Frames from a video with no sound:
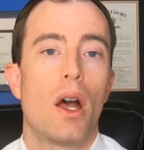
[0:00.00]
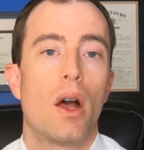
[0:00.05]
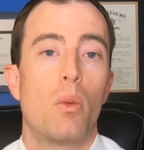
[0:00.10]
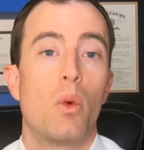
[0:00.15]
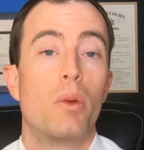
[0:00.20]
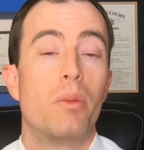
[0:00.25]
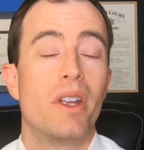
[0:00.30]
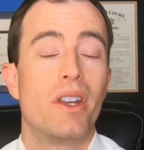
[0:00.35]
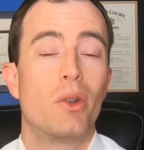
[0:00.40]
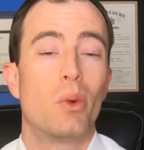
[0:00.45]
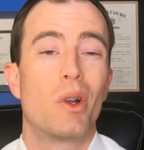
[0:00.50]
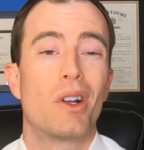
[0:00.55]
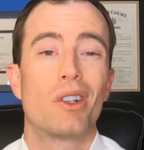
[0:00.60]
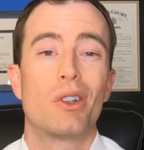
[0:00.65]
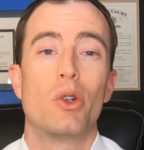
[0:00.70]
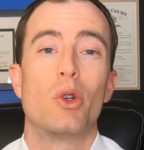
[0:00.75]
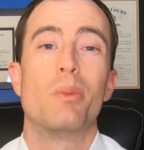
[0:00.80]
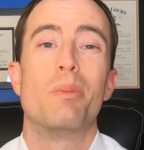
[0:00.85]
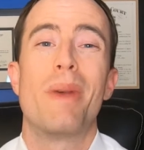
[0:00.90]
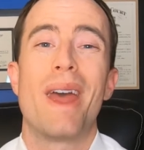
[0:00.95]
would be to
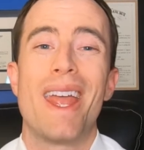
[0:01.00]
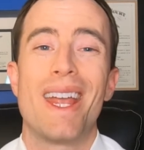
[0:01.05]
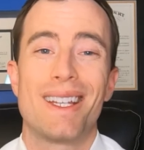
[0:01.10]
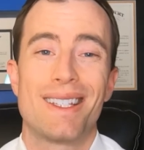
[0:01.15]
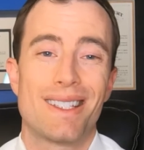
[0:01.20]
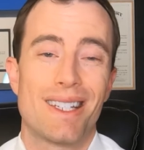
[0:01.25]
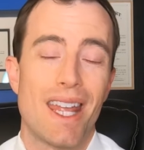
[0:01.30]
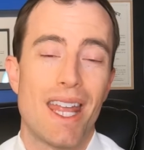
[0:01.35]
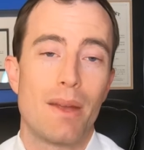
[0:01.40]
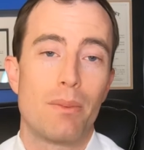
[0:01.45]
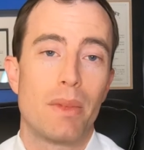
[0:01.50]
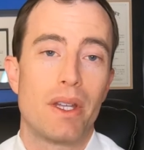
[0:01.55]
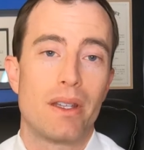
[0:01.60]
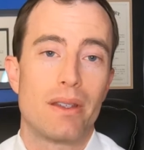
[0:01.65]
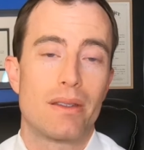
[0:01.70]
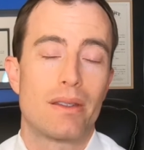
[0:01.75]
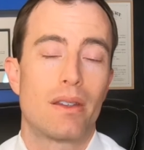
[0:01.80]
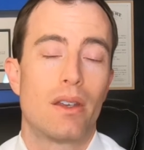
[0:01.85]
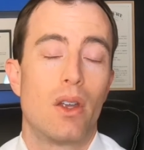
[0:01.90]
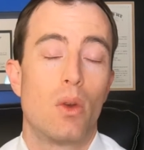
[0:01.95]
include bank
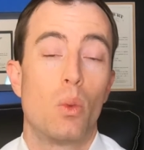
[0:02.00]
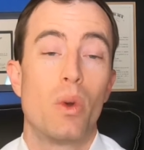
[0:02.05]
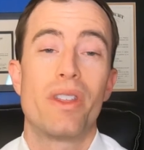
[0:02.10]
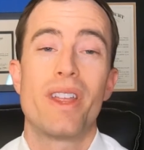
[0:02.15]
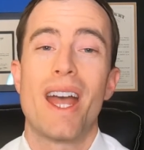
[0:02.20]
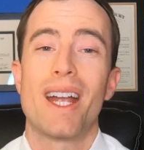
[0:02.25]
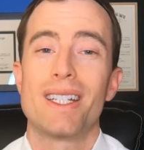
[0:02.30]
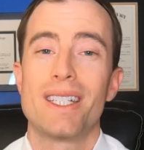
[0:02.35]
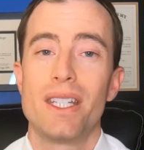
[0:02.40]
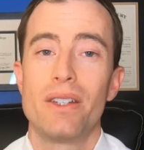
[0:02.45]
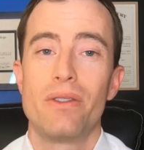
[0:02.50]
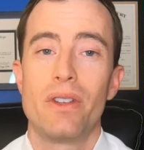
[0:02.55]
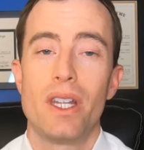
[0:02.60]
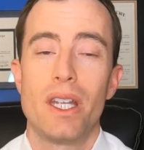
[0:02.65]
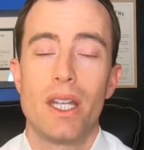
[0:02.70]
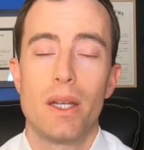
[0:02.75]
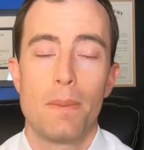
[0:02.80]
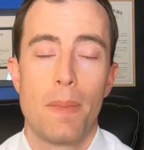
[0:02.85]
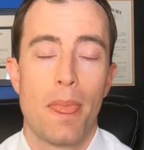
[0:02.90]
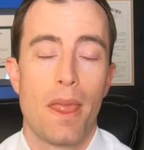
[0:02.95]
statements with
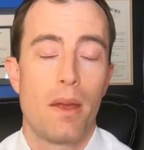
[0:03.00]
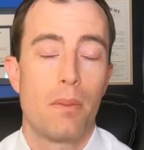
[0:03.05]
activity.